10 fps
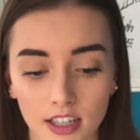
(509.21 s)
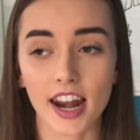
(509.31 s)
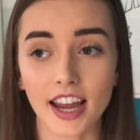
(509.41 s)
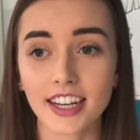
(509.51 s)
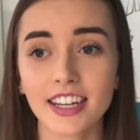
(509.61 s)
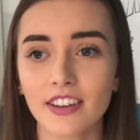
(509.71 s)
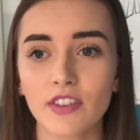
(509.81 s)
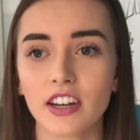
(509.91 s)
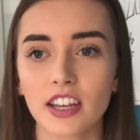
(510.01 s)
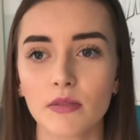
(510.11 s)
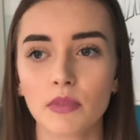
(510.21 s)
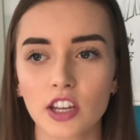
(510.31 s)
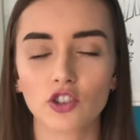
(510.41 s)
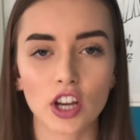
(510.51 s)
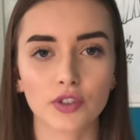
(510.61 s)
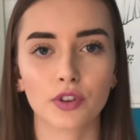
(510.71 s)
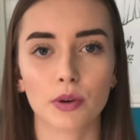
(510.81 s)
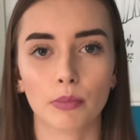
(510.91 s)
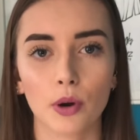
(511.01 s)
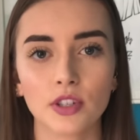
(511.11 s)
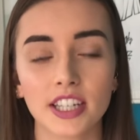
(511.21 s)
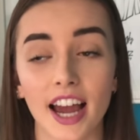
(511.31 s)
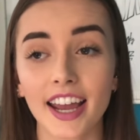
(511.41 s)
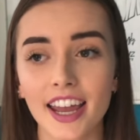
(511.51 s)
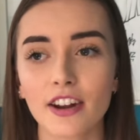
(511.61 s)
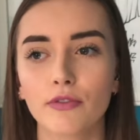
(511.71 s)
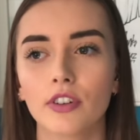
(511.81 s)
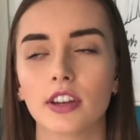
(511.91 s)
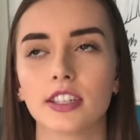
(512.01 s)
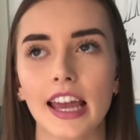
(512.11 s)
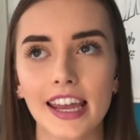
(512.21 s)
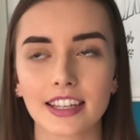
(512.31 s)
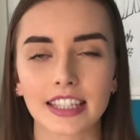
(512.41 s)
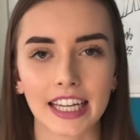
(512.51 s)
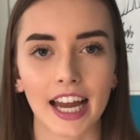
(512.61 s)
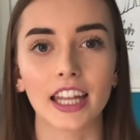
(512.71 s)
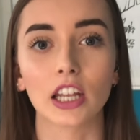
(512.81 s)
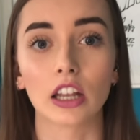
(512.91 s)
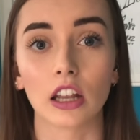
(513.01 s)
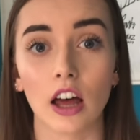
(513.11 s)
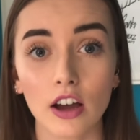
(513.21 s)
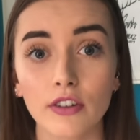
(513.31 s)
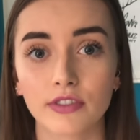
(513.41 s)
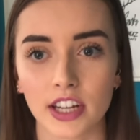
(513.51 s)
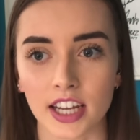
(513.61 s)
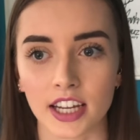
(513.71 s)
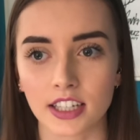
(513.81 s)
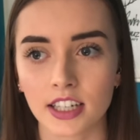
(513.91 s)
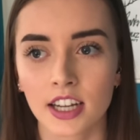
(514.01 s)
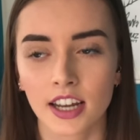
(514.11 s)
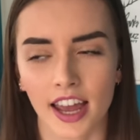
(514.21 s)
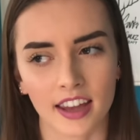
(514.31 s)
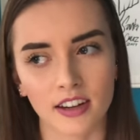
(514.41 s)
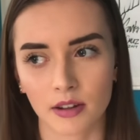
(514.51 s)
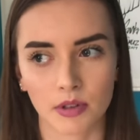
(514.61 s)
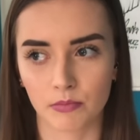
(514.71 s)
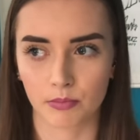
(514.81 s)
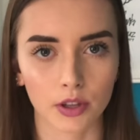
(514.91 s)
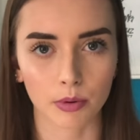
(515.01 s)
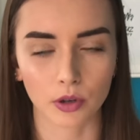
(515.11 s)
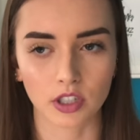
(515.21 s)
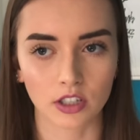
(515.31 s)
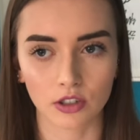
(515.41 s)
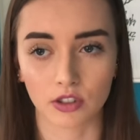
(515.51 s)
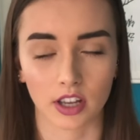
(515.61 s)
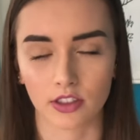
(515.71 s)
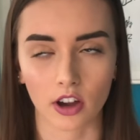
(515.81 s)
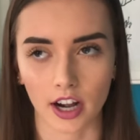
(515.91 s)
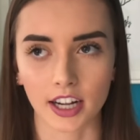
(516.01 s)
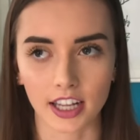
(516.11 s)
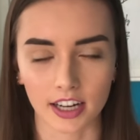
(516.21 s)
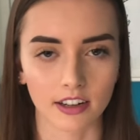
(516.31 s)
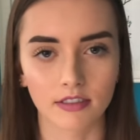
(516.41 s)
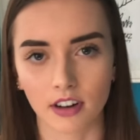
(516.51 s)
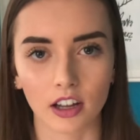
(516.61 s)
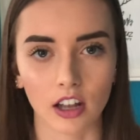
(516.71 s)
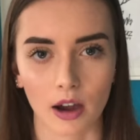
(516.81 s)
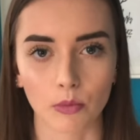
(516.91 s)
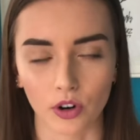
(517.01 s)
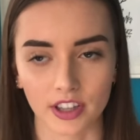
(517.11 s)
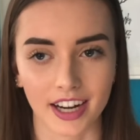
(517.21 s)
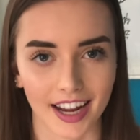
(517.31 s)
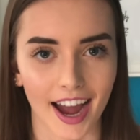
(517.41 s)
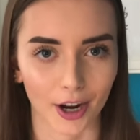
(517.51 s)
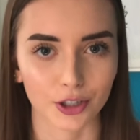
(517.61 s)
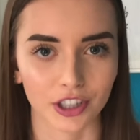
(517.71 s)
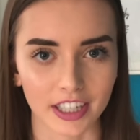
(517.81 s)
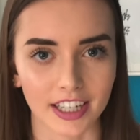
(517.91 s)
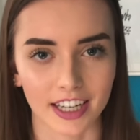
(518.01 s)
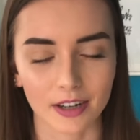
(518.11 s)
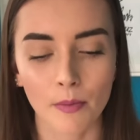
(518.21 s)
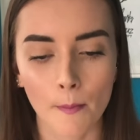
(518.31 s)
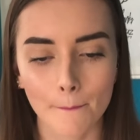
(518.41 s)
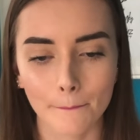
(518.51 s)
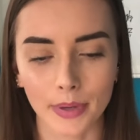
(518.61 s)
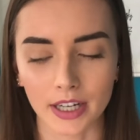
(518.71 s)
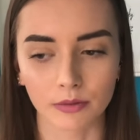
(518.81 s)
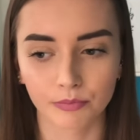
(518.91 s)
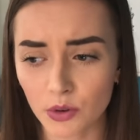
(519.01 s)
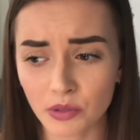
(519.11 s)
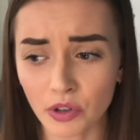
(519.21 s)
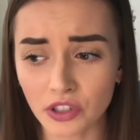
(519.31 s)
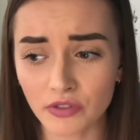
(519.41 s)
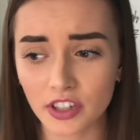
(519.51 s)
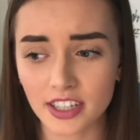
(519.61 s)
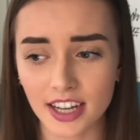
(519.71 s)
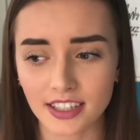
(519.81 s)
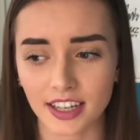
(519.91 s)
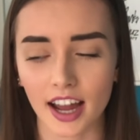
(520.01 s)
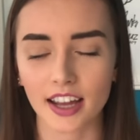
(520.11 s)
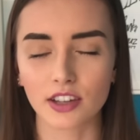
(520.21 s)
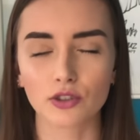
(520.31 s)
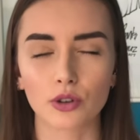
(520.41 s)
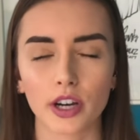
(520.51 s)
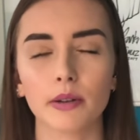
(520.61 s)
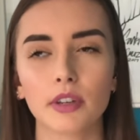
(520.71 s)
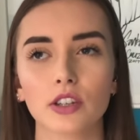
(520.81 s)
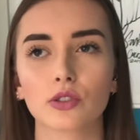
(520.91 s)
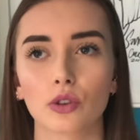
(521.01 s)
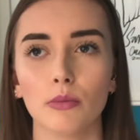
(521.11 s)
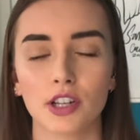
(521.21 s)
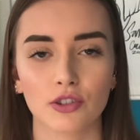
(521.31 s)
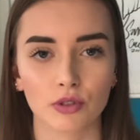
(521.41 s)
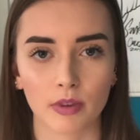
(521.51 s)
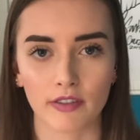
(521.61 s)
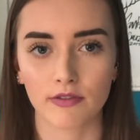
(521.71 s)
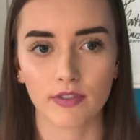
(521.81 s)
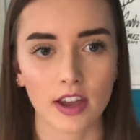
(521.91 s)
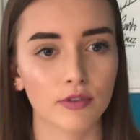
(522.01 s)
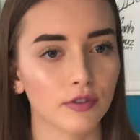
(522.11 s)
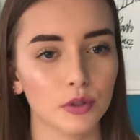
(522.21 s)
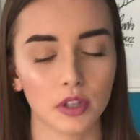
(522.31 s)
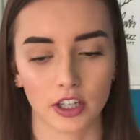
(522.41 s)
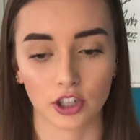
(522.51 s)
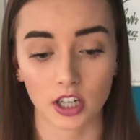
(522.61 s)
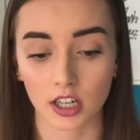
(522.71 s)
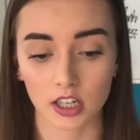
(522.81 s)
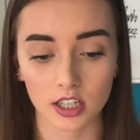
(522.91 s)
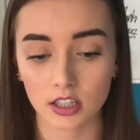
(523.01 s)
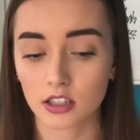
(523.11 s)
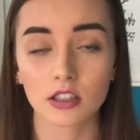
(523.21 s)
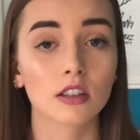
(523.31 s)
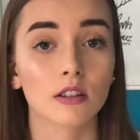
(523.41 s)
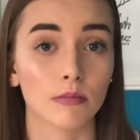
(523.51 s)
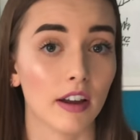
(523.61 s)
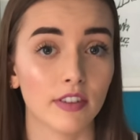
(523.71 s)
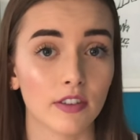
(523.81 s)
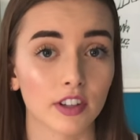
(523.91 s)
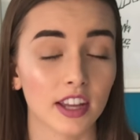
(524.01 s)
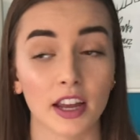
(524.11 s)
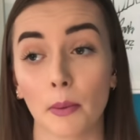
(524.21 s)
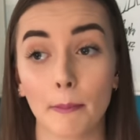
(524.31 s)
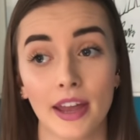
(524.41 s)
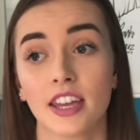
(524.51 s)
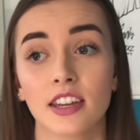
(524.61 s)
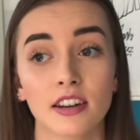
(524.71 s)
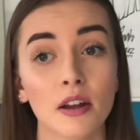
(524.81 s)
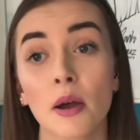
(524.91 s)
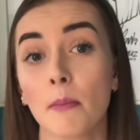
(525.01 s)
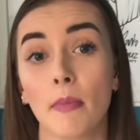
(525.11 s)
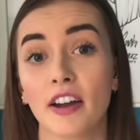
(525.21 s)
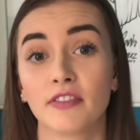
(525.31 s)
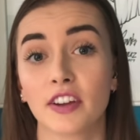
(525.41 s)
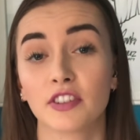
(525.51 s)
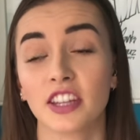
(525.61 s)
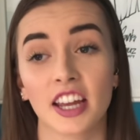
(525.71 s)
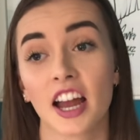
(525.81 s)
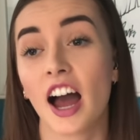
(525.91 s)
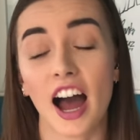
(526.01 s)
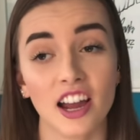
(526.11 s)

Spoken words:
And I didn't even eat meat just for the protein. I ate it for the taste. Like, I loved it. And I mean, for the protein too, because I thought I needed a lot more than I actually did. But it was mostly for the taste. Like, I enjoyed meat so much. It was my favorite food. Like, chicken nuggets, my favorite thing. Bacon, my favorite thing.